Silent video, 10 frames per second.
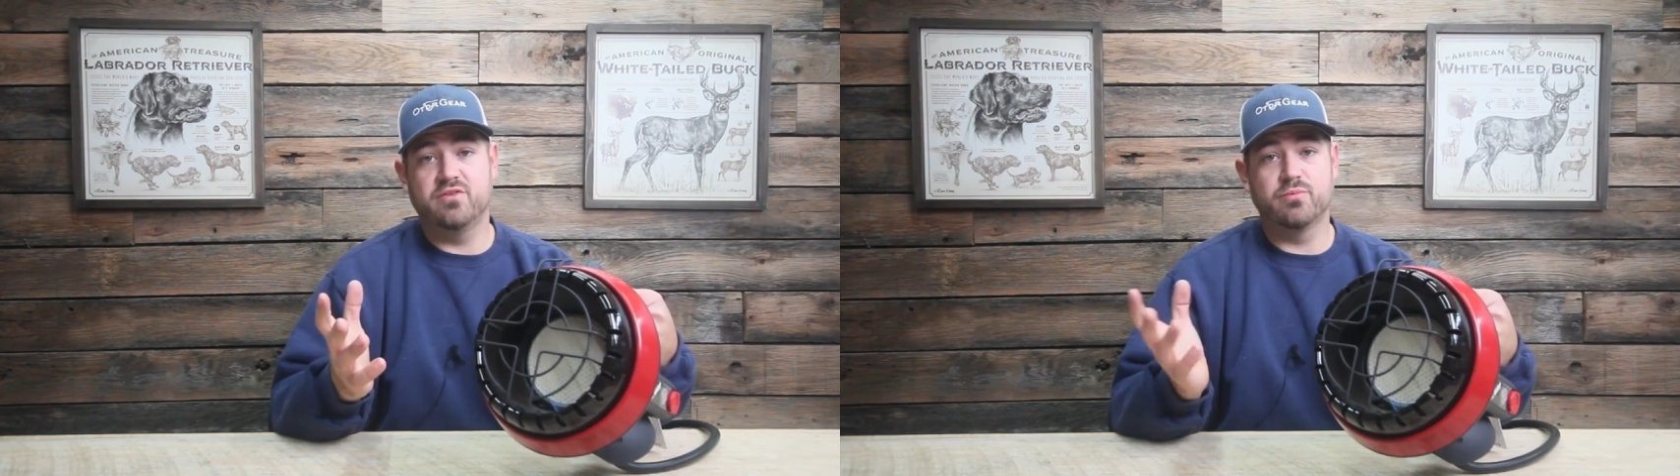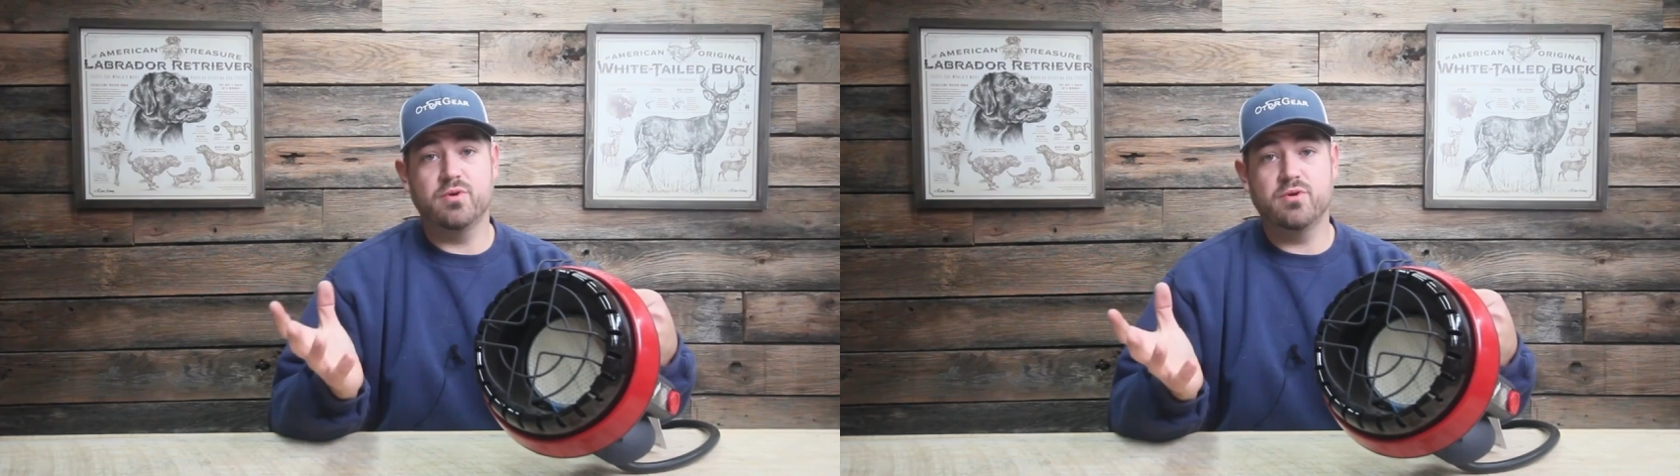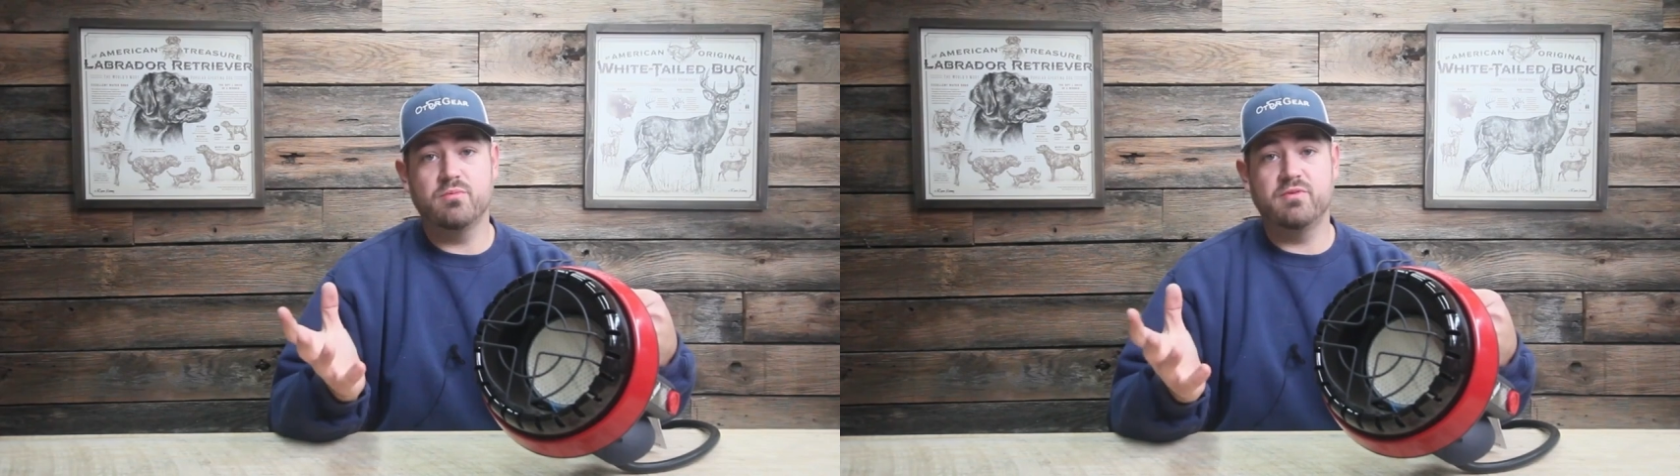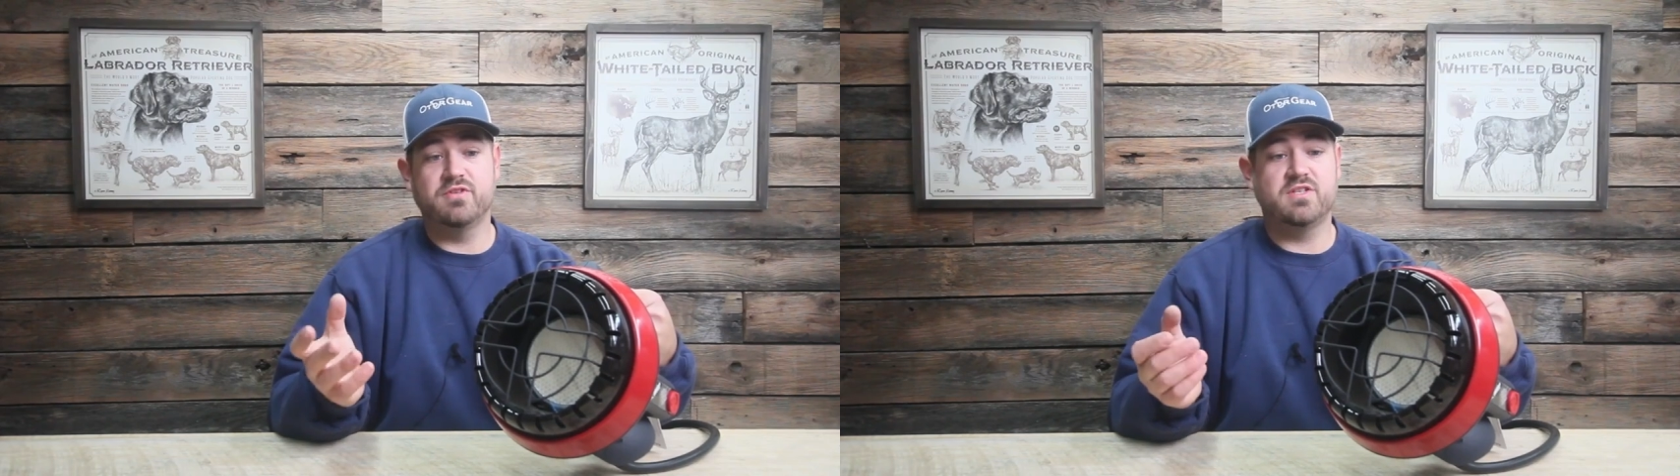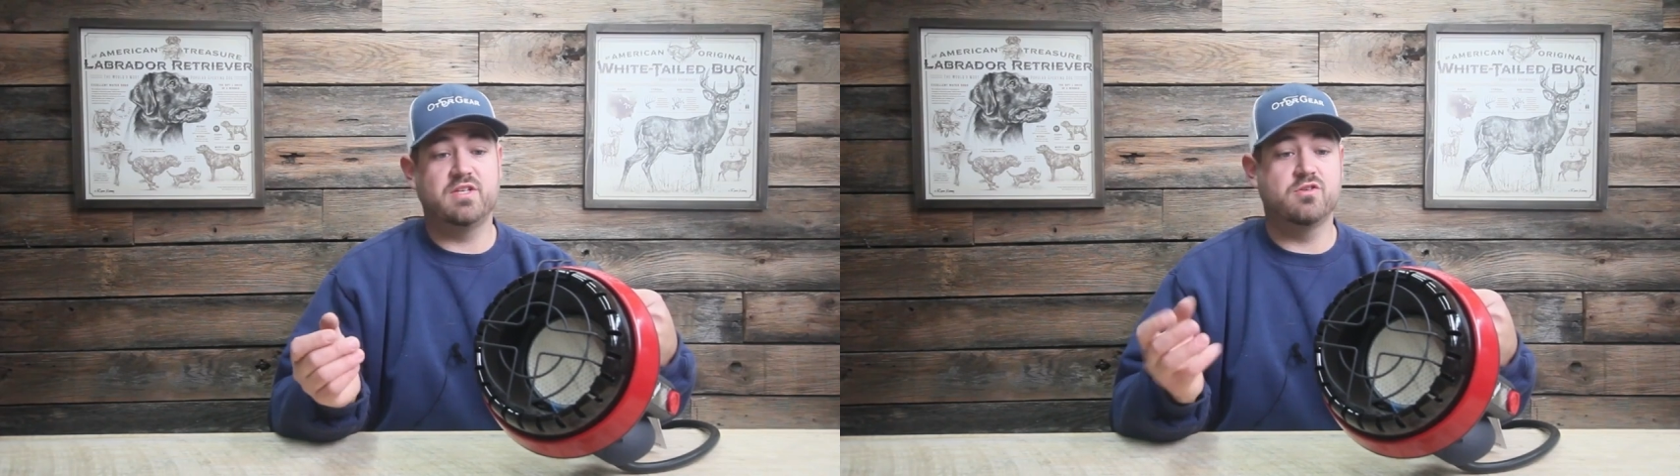the room, if
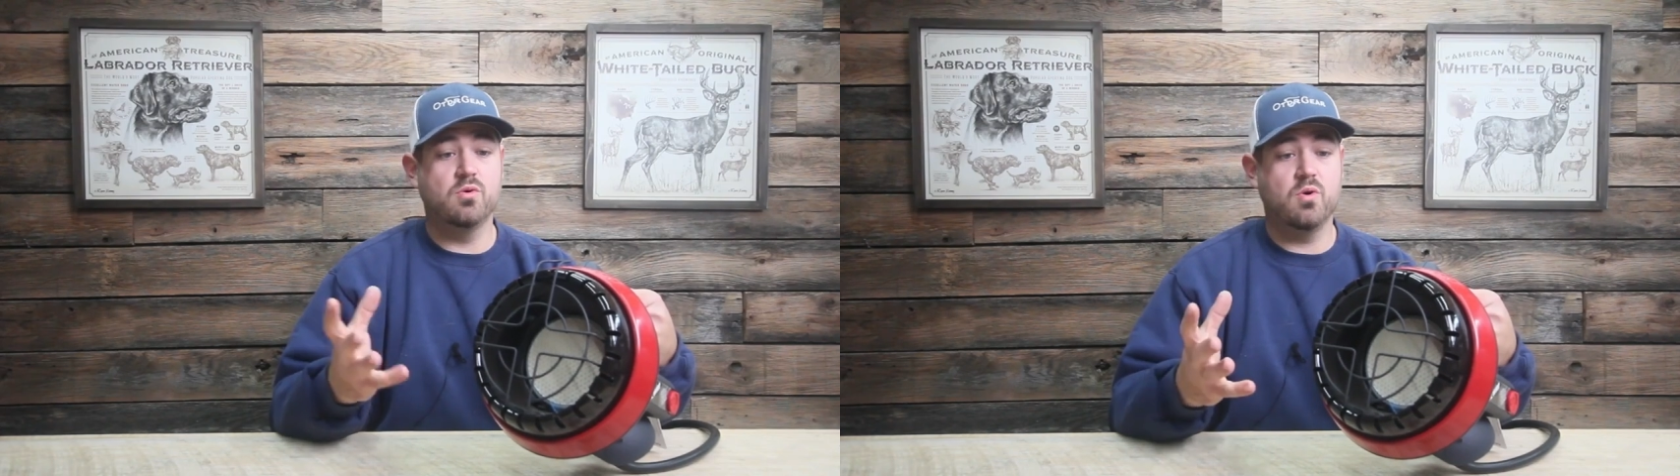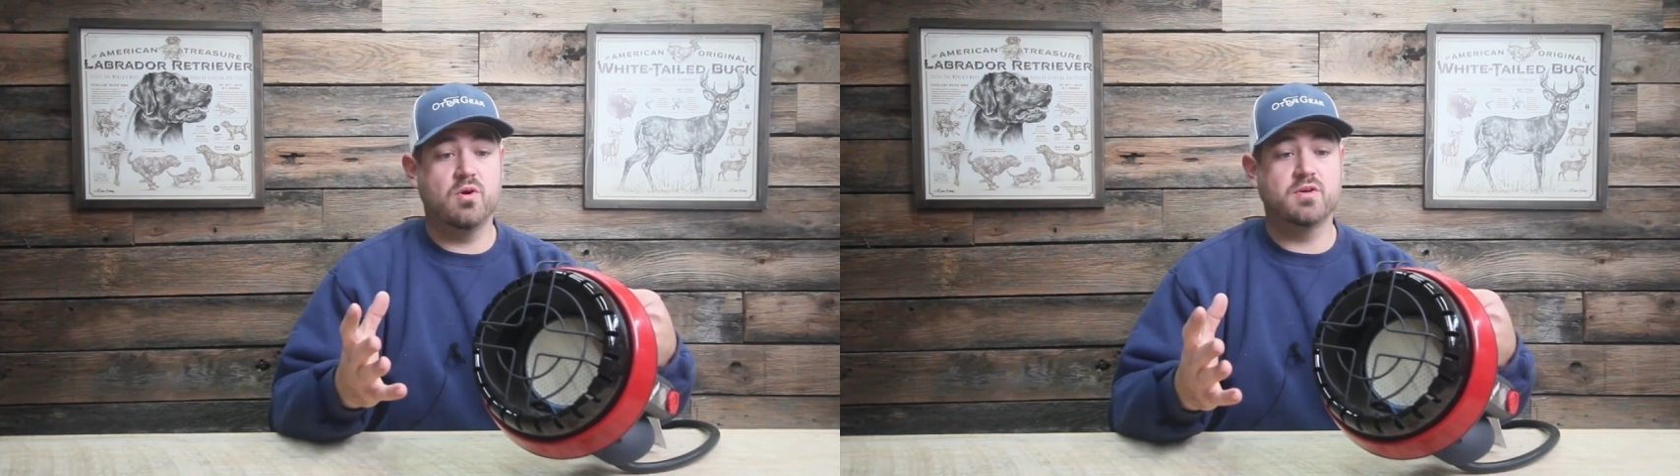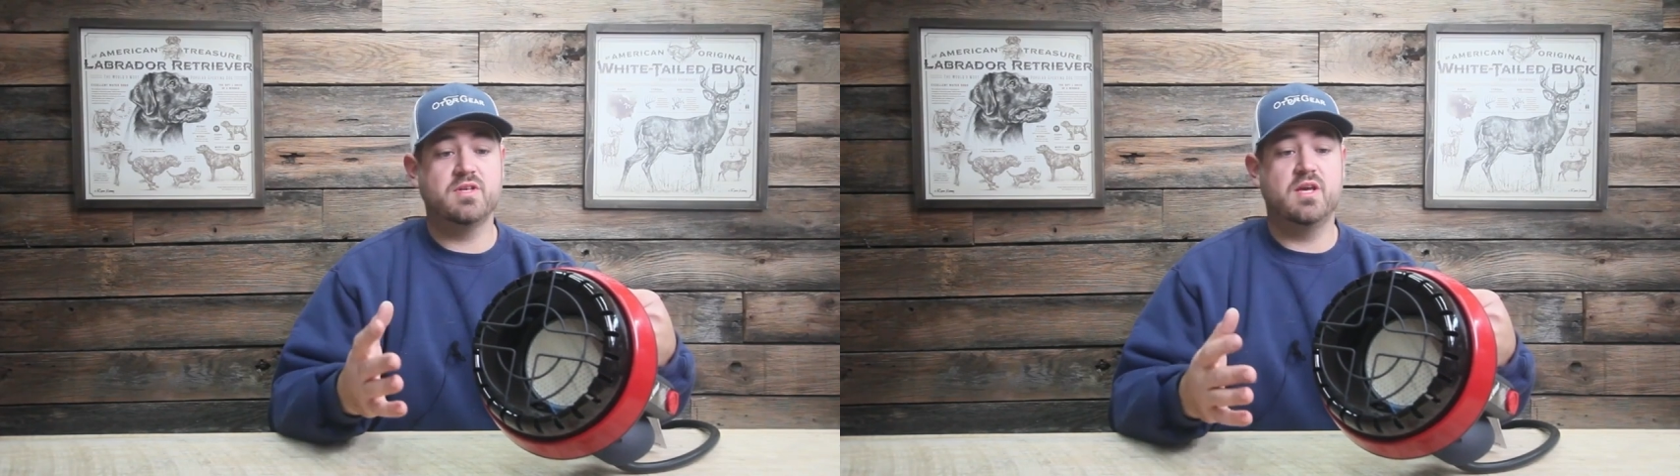it's indoors,